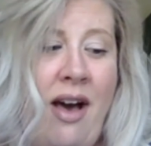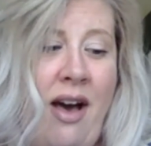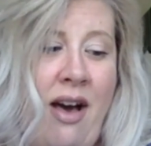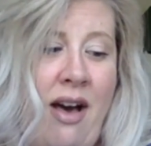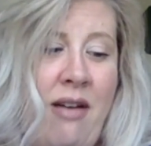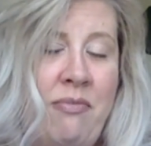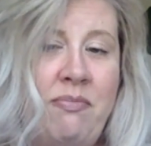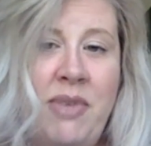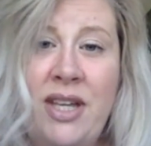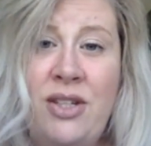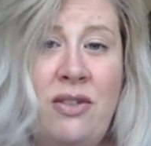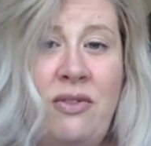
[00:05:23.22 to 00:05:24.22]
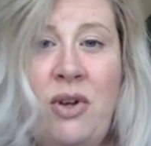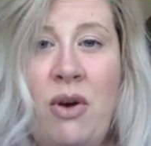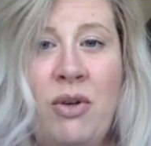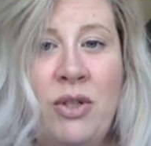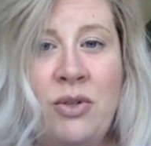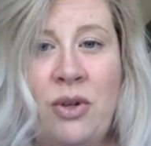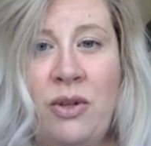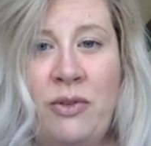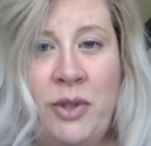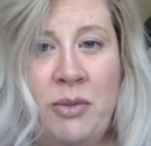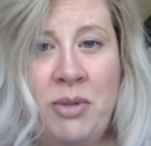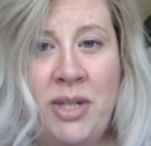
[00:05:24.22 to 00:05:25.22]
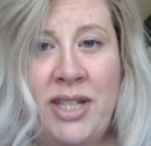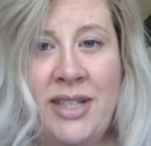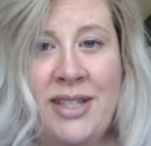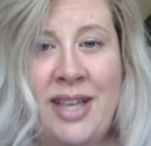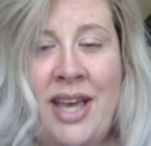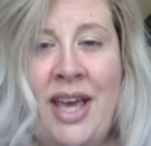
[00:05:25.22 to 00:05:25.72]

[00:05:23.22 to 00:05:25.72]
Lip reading: because you have no control over your prints.